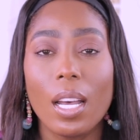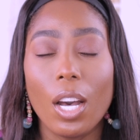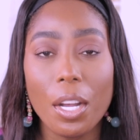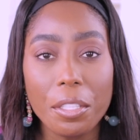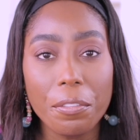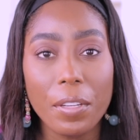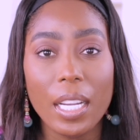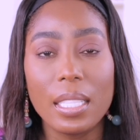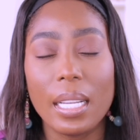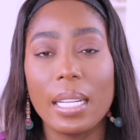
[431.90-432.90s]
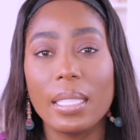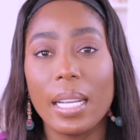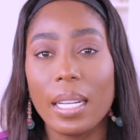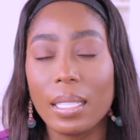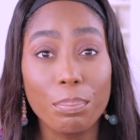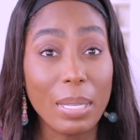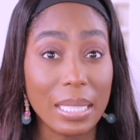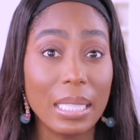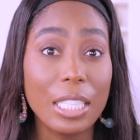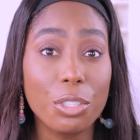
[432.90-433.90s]
on the face and then
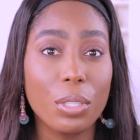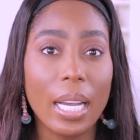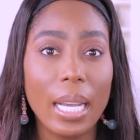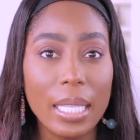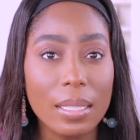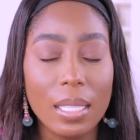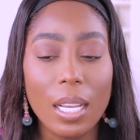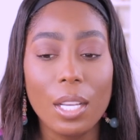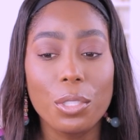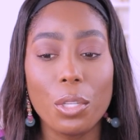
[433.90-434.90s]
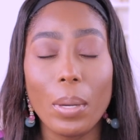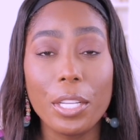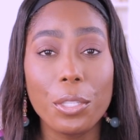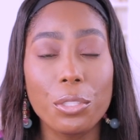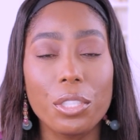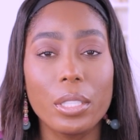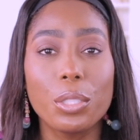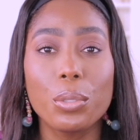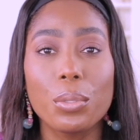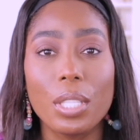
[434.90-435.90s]
mislead you guys. So I usually
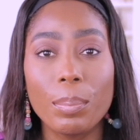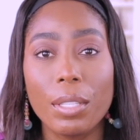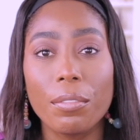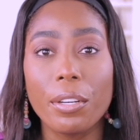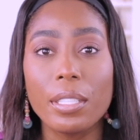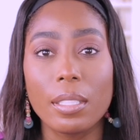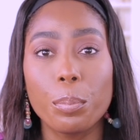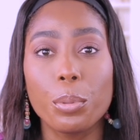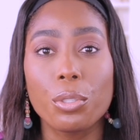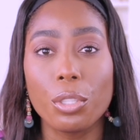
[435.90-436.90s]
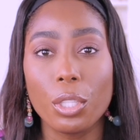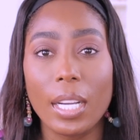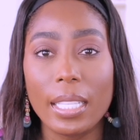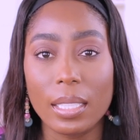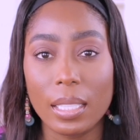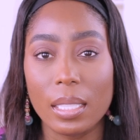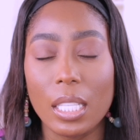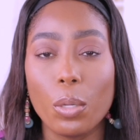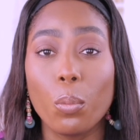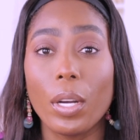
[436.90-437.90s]
do something very simple so you guys can
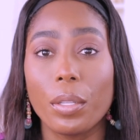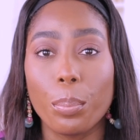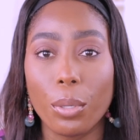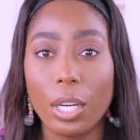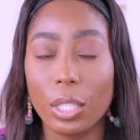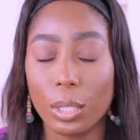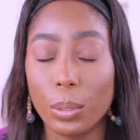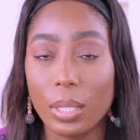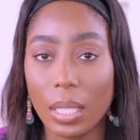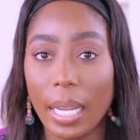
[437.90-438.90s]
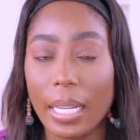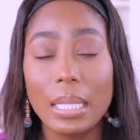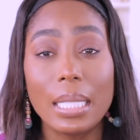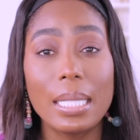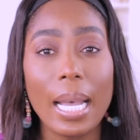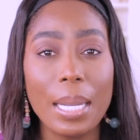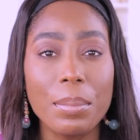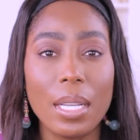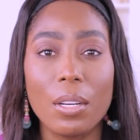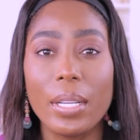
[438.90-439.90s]
see what the product looks like. The time
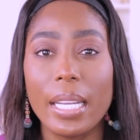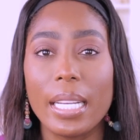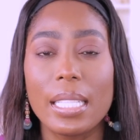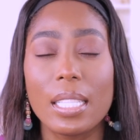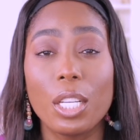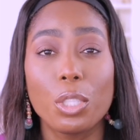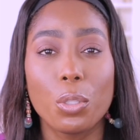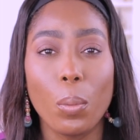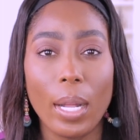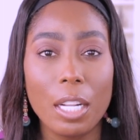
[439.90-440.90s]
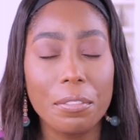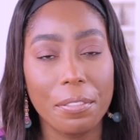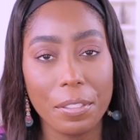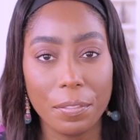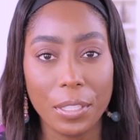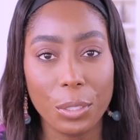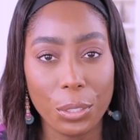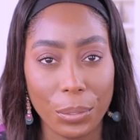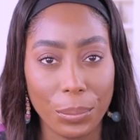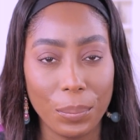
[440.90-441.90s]
now is
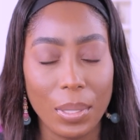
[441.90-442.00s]
12.52.